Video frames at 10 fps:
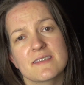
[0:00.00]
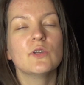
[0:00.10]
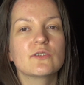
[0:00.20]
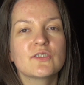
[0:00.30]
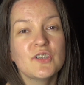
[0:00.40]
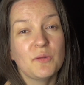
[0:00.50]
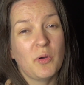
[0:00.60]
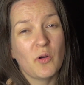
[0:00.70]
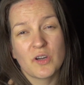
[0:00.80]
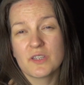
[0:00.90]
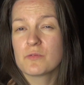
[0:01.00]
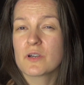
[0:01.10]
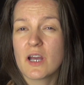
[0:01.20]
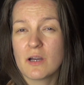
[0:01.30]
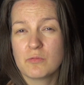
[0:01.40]
not to a point
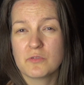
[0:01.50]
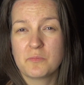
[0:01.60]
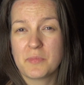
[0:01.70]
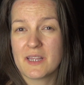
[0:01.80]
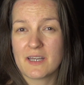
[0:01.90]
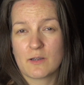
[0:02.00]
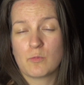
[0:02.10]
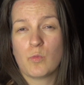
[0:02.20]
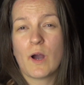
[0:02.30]
where I would be like,